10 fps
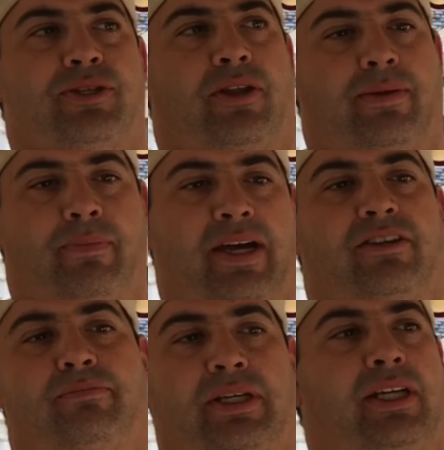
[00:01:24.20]
So they might
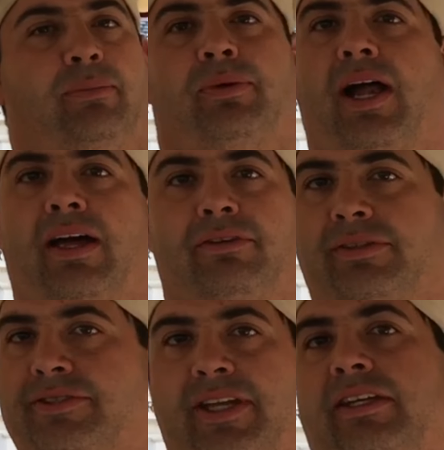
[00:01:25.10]
have been a private,
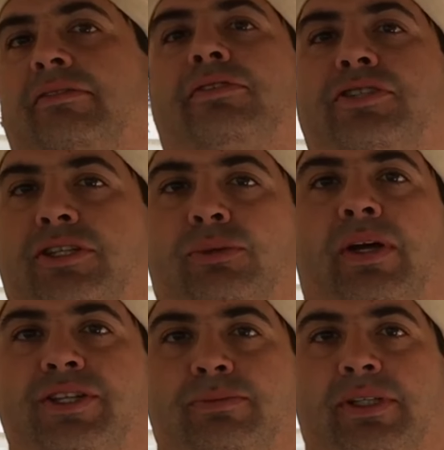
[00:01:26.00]
say in the Virginia
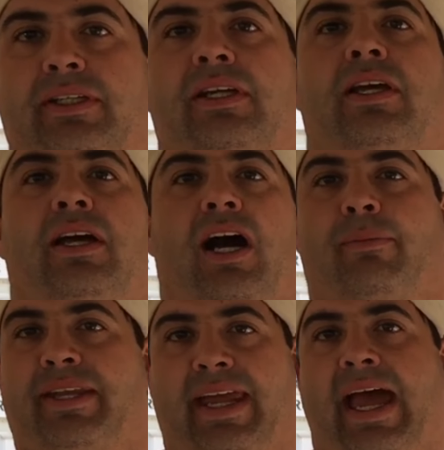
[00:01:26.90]
Regiment,
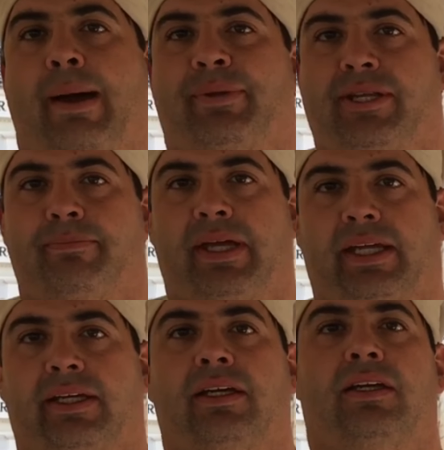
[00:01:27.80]
and they happened to bake
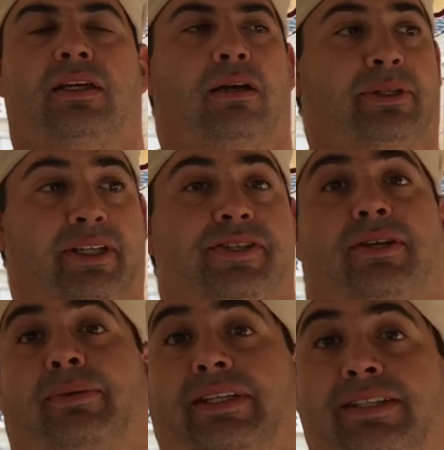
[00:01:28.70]
because
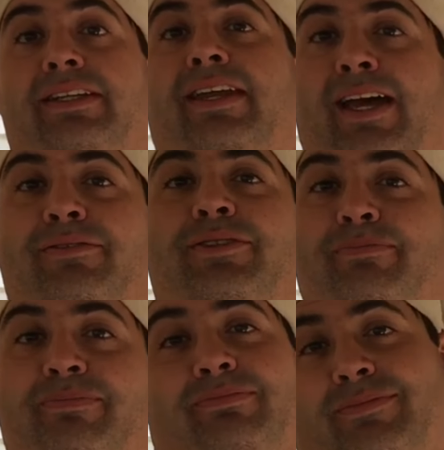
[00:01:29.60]
somebody did have to
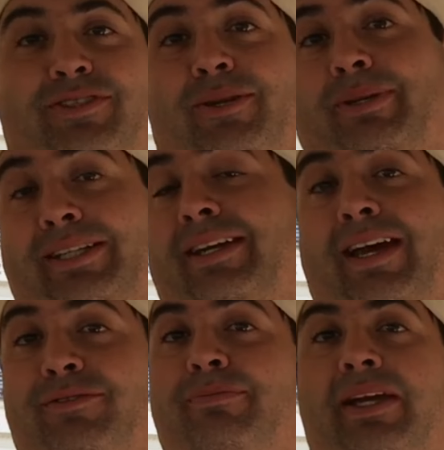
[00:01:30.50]

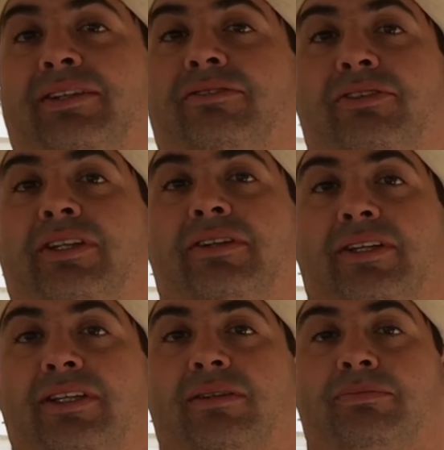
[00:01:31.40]
bake to feed
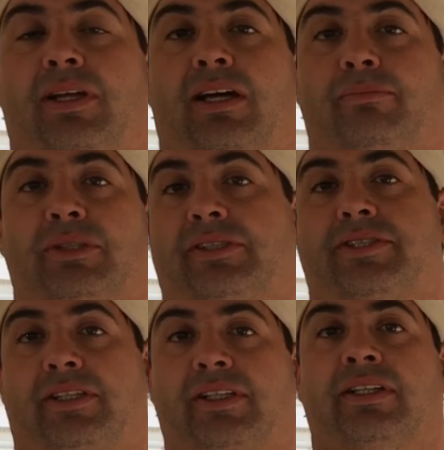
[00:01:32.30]
the
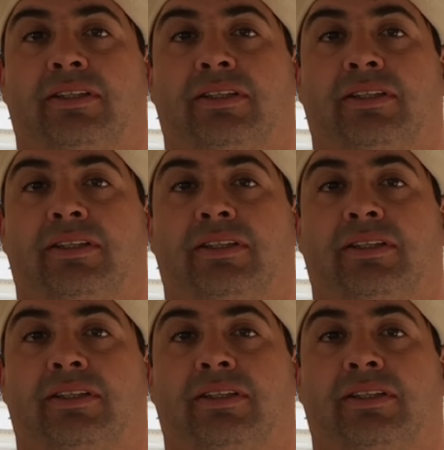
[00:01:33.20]
military.